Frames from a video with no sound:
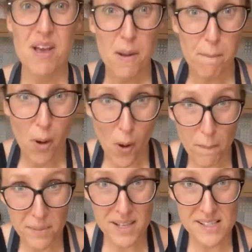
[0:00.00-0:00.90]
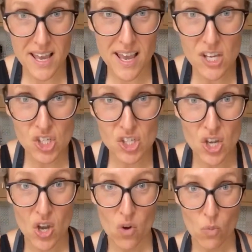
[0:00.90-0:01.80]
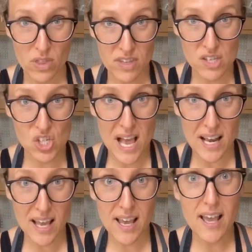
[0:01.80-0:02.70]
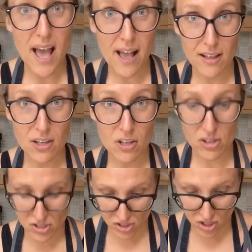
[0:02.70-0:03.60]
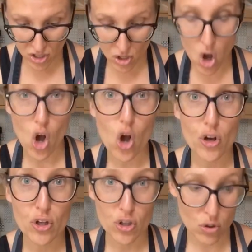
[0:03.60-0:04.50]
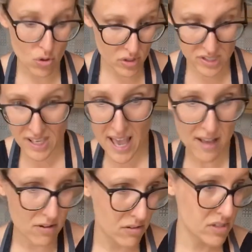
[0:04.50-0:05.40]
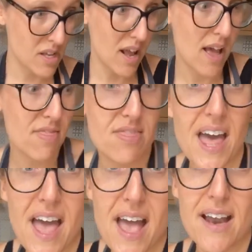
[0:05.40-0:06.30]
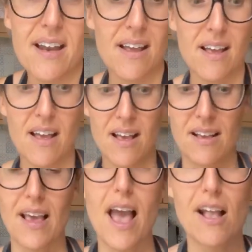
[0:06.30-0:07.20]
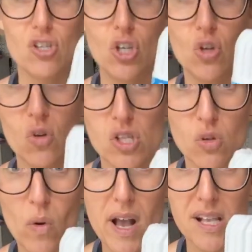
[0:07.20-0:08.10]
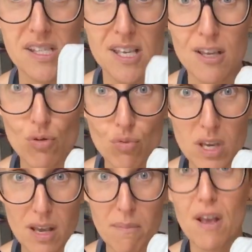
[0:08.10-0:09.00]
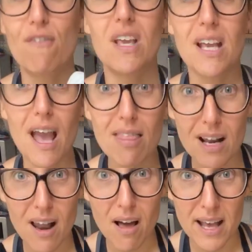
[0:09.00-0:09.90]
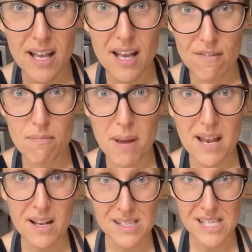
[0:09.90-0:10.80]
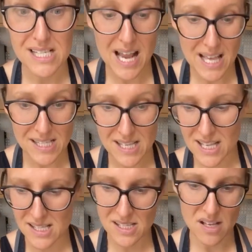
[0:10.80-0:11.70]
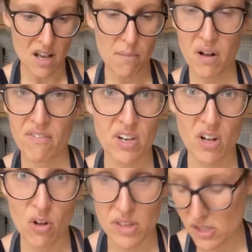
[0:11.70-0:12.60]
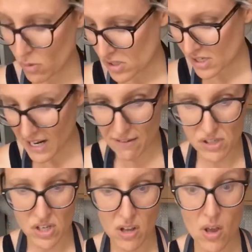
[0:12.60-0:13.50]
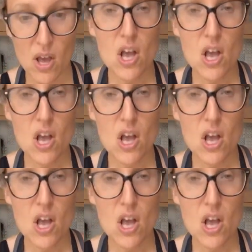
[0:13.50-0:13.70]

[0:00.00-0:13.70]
Pop your dish with your jelly and your custard on your scales, and then get your squirty cream. If you can get the light, even better, because it's less syns. I've only got this one, so it'll have to do.